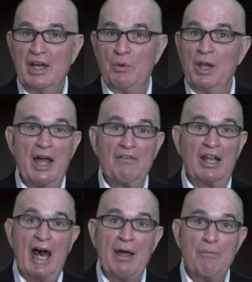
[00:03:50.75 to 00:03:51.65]
We'll have a
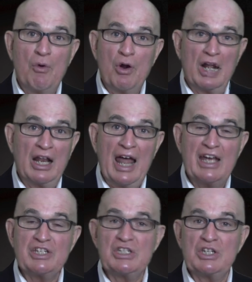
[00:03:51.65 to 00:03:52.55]
lot more
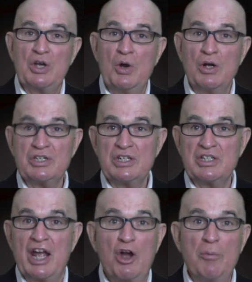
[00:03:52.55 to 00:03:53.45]
classes and
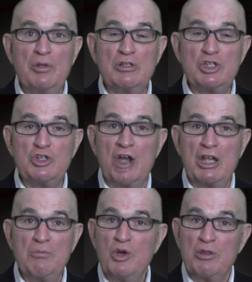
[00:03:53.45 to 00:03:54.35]
courses, and I hope you'll
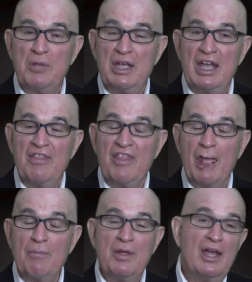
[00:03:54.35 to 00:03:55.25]
join with me in
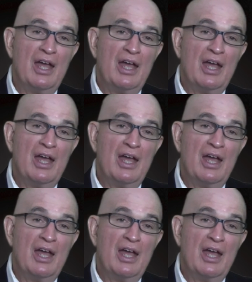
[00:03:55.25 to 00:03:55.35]
them.